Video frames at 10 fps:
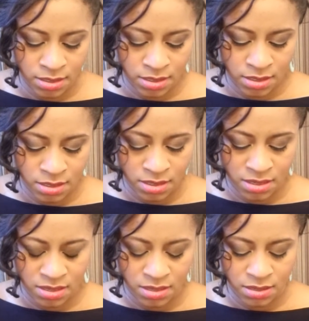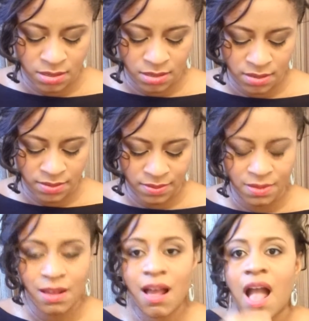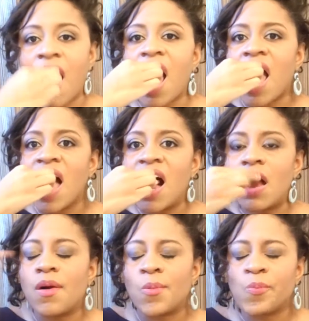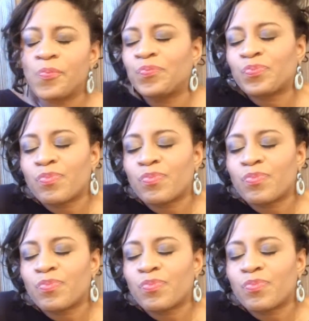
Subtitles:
(no one is talking)